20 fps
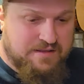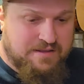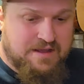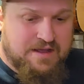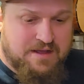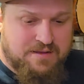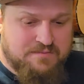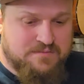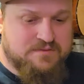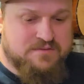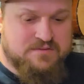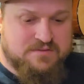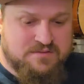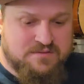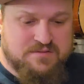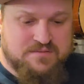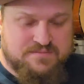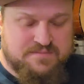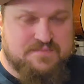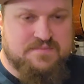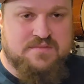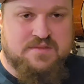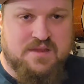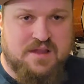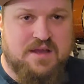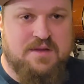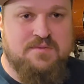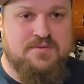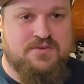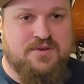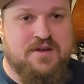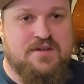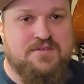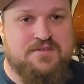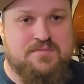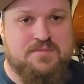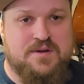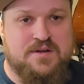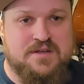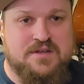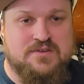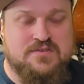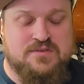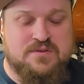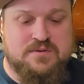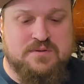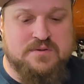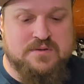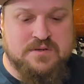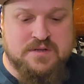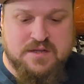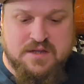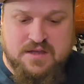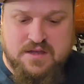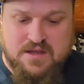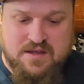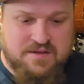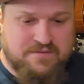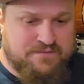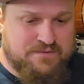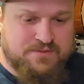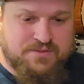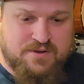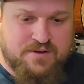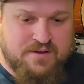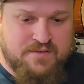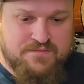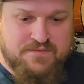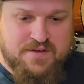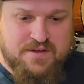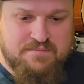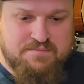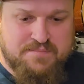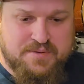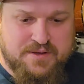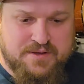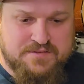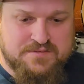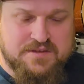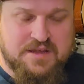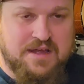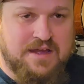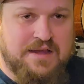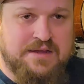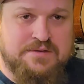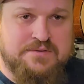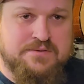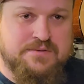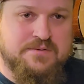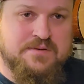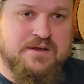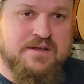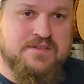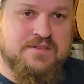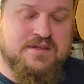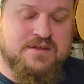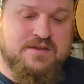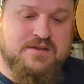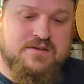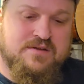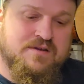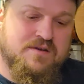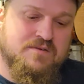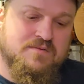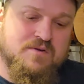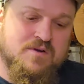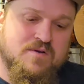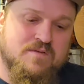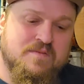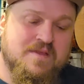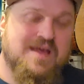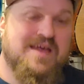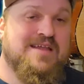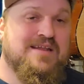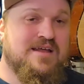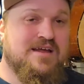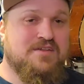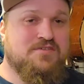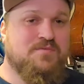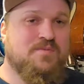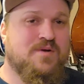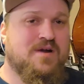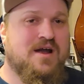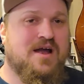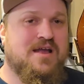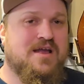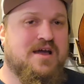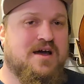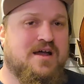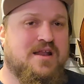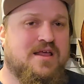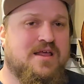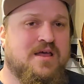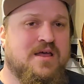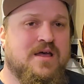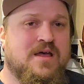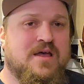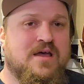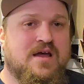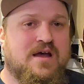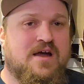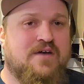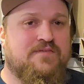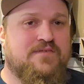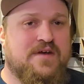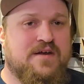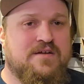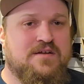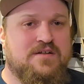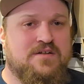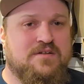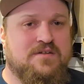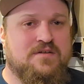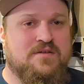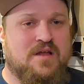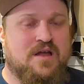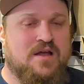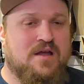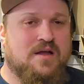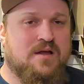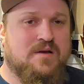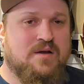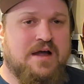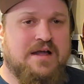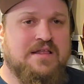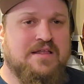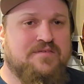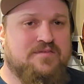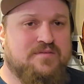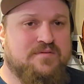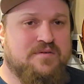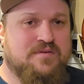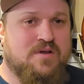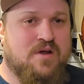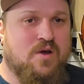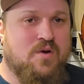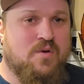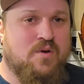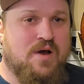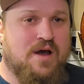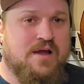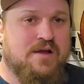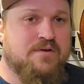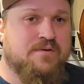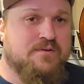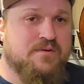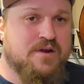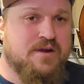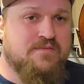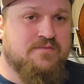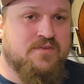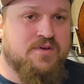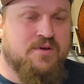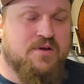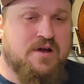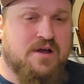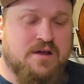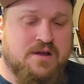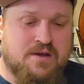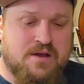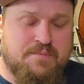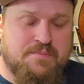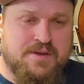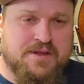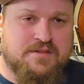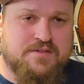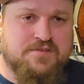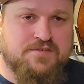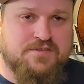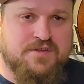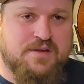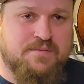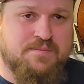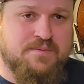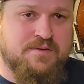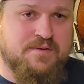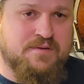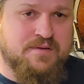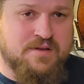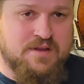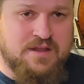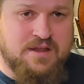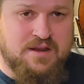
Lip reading: I would try this monkey shoulder for 35 bucks. I do not think you can go wrong. That's where I got it. I found it in, I live in Ohio, Greenville, Ohio. I picked this up in